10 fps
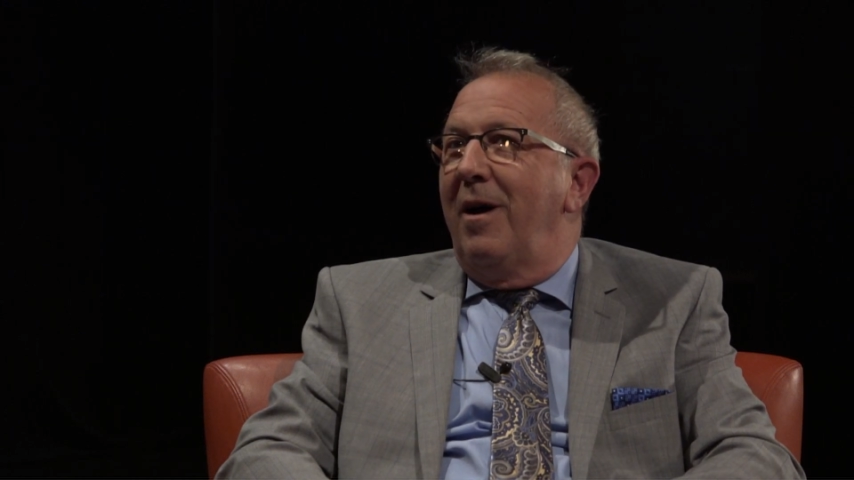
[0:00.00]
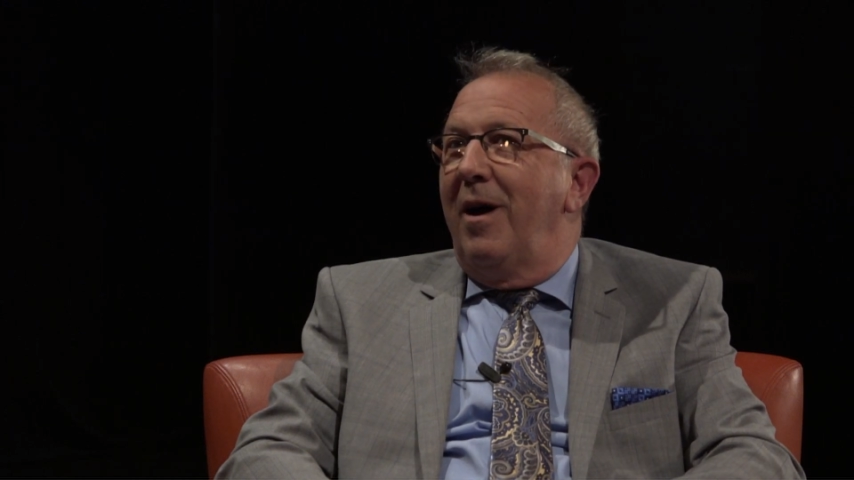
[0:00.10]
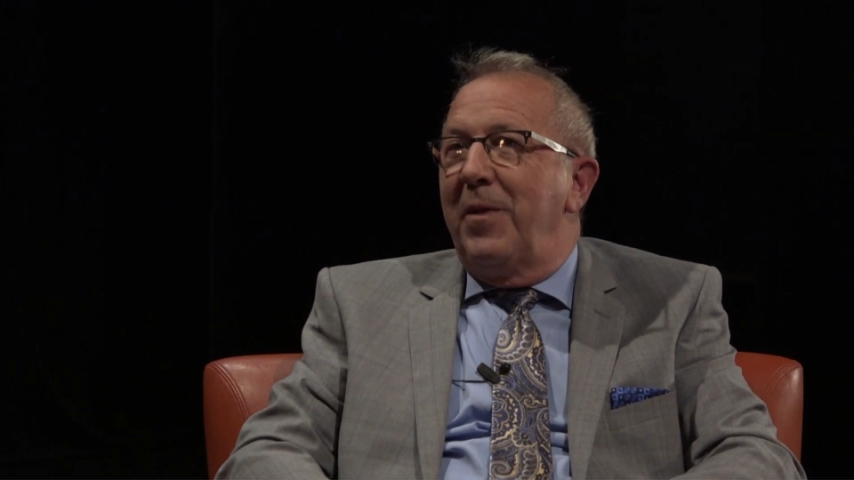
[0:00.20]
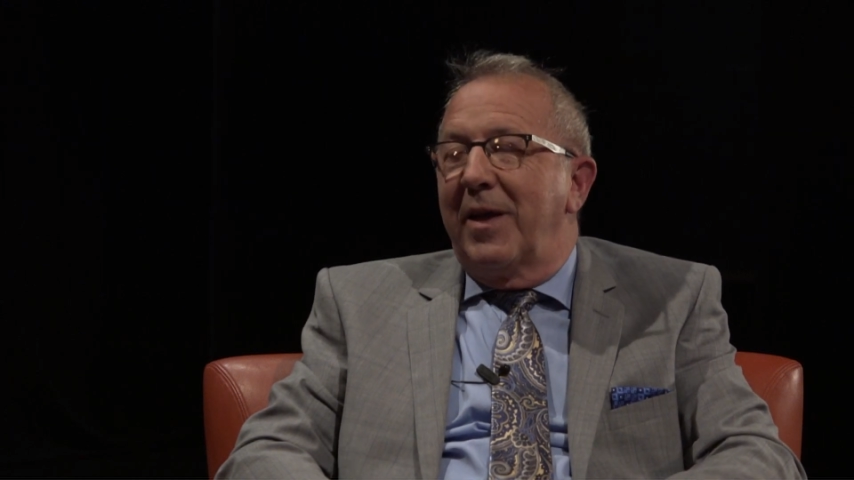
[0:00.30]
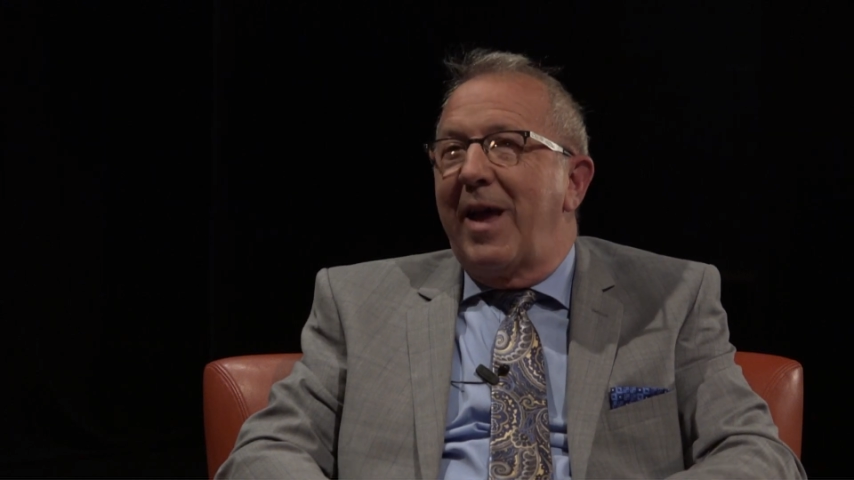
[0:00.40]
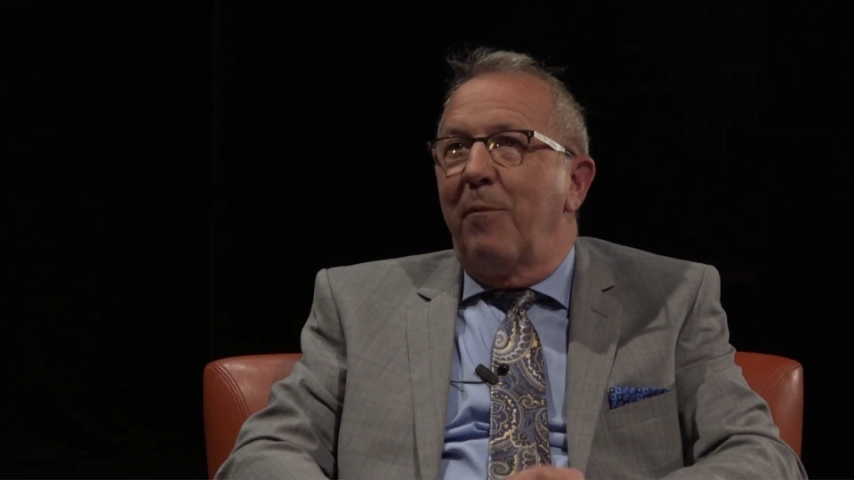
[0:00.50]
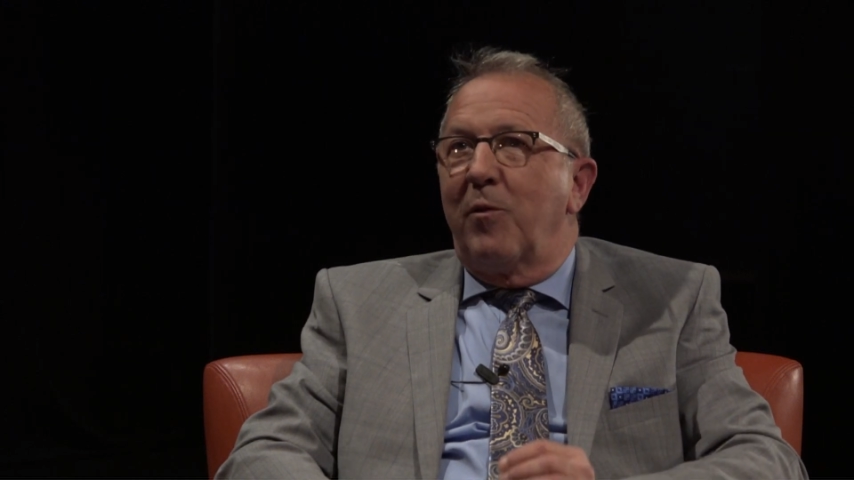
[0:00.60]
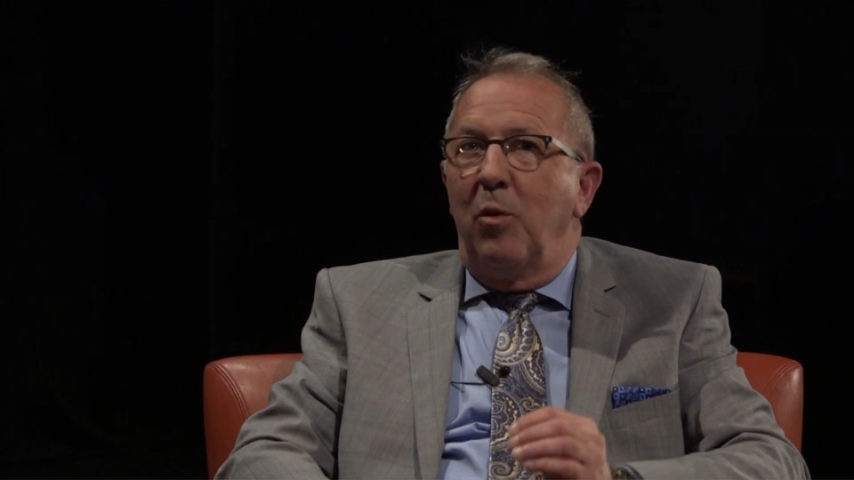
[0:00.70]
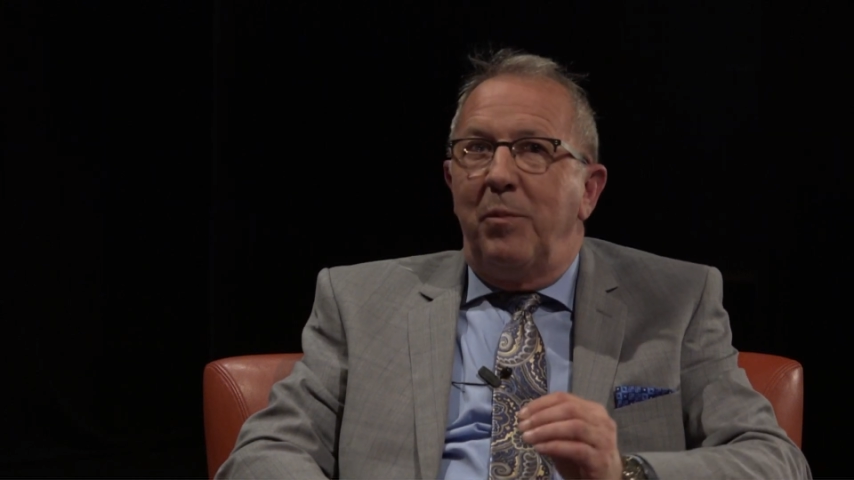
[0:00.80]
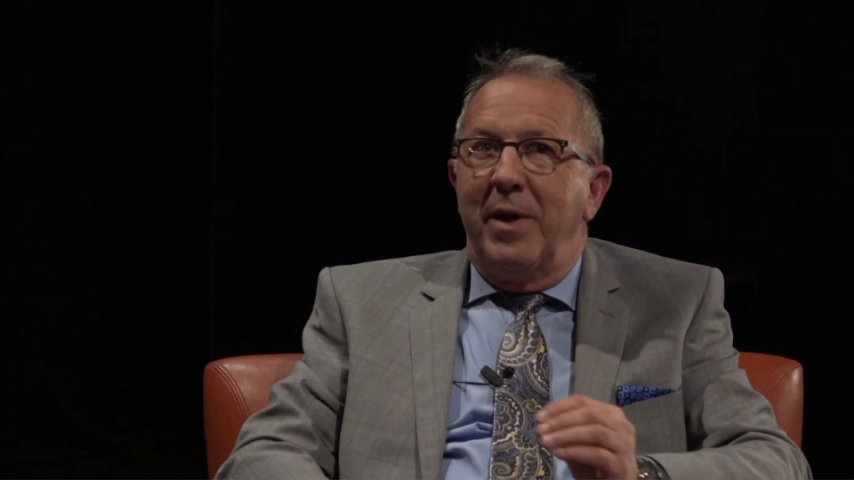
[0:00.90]
And the
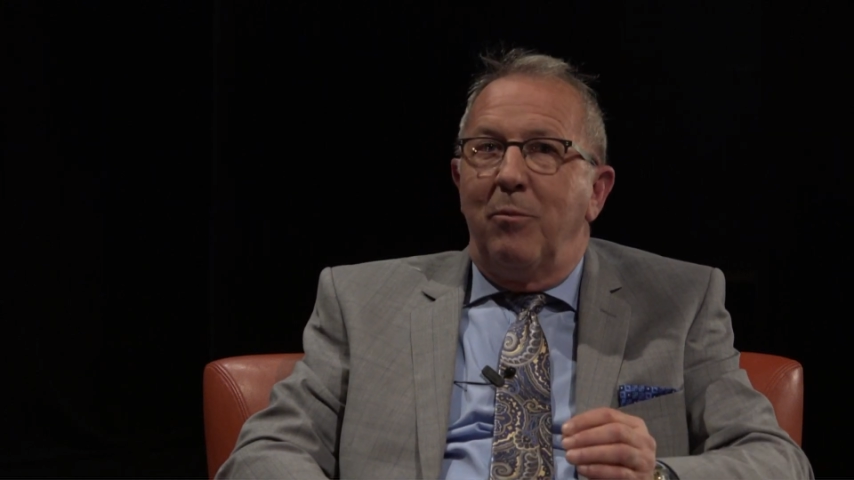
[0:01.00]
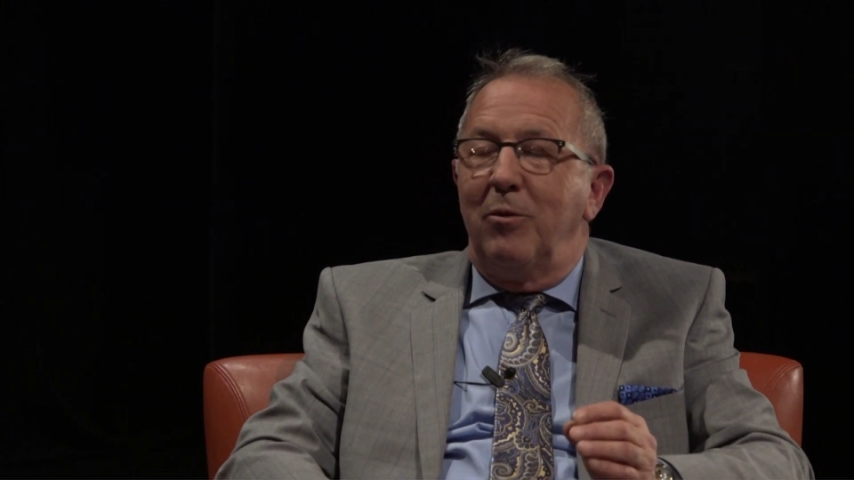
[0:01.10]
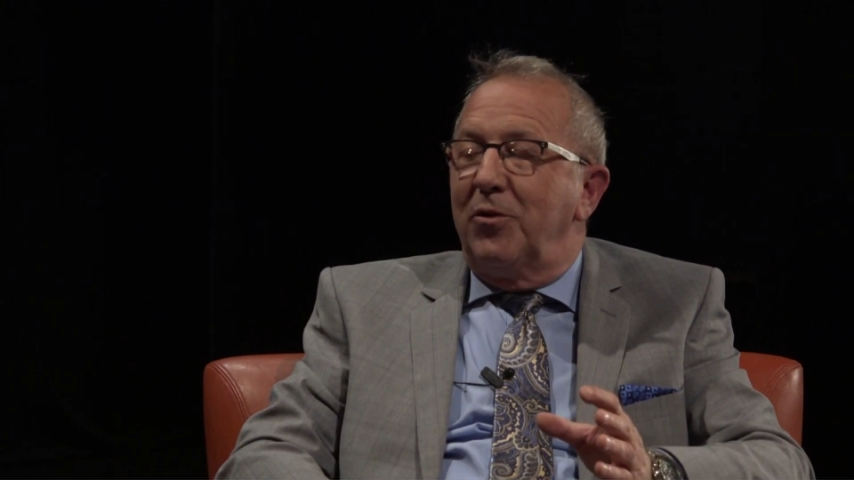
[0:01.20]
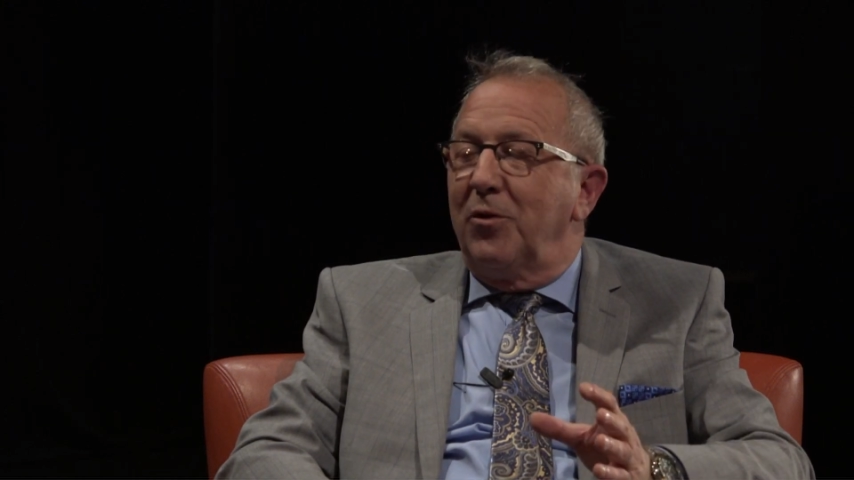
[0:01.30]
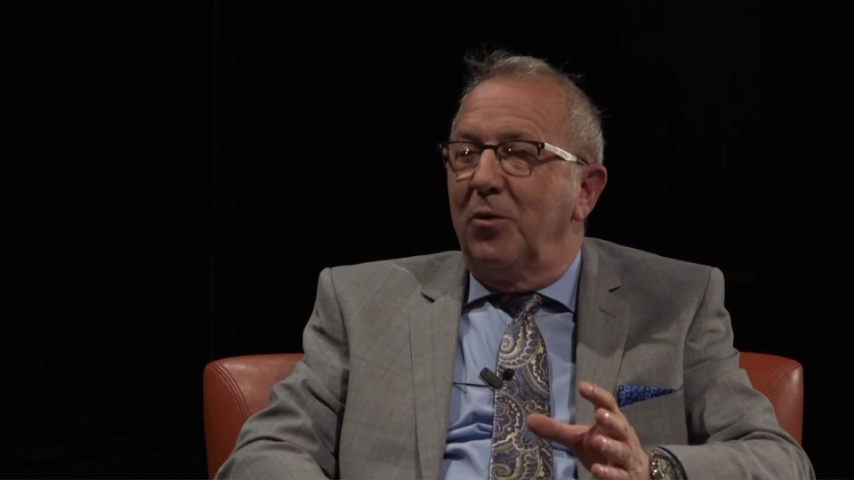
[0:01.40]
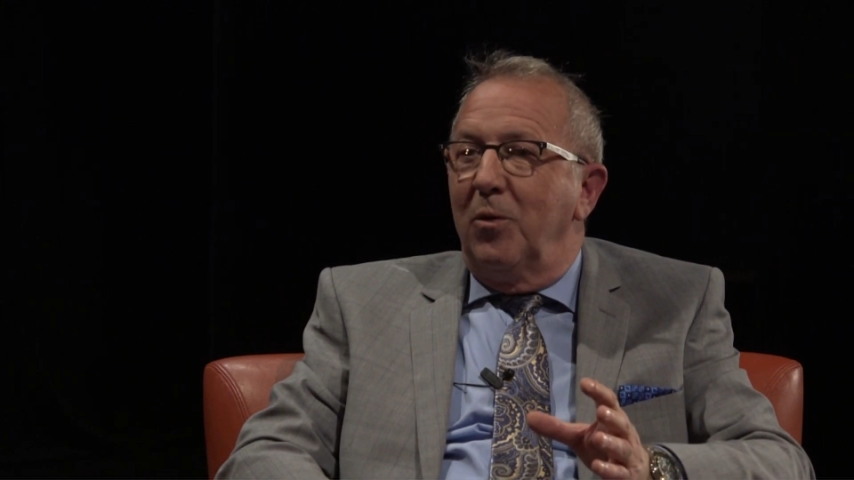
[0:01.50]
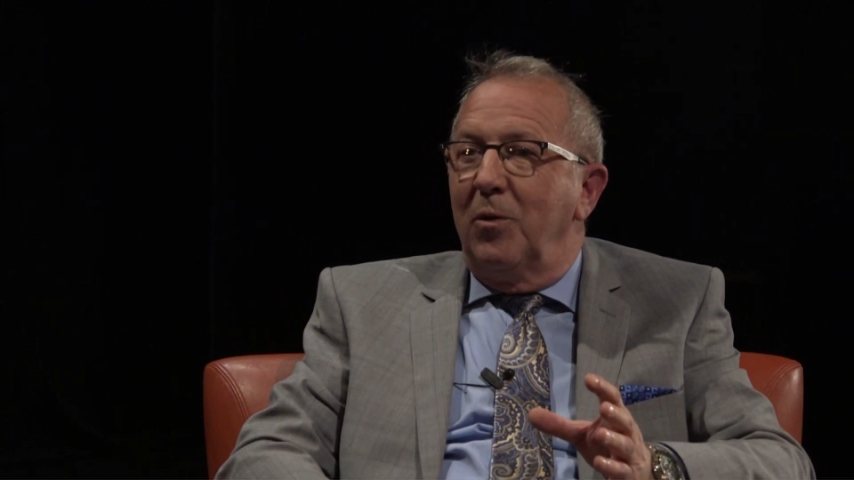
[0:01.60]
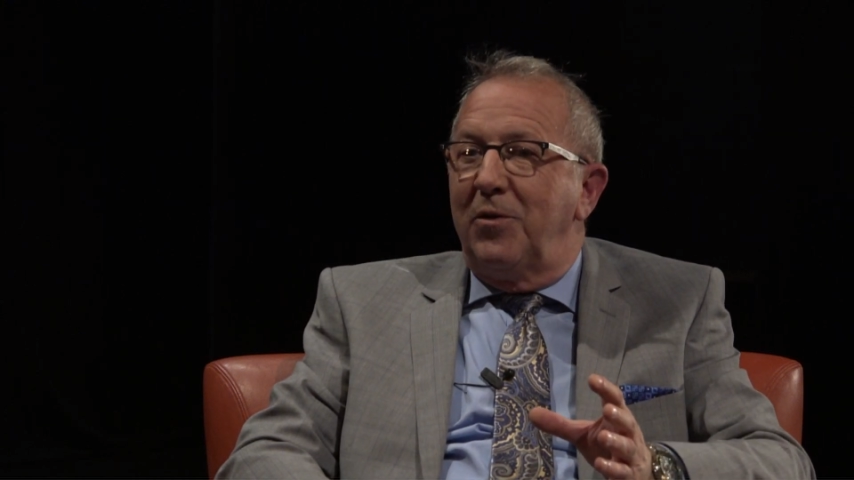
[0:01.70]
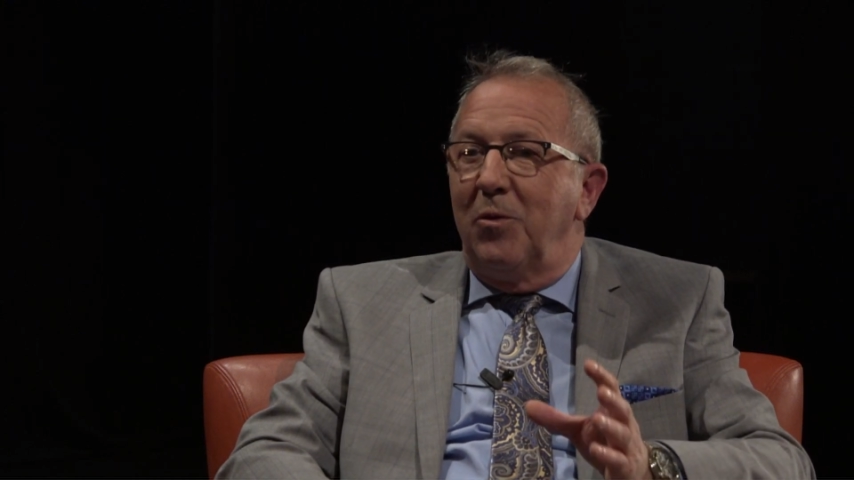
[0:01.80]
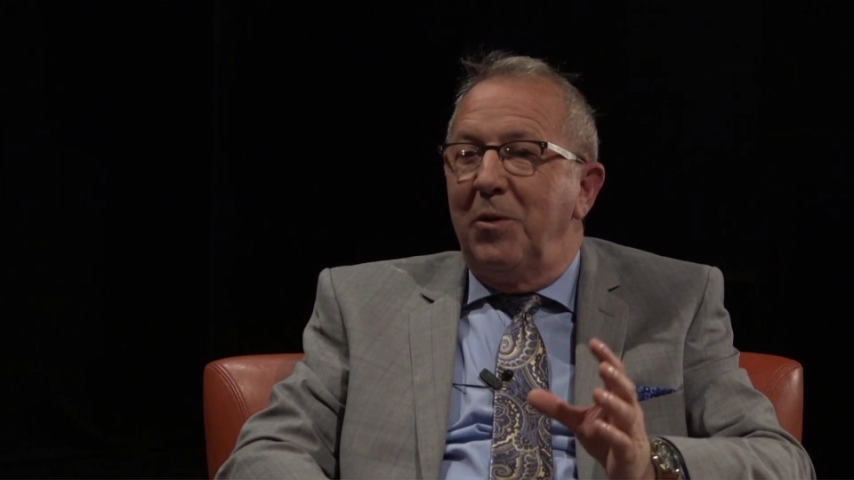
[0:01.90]
cameras would be able to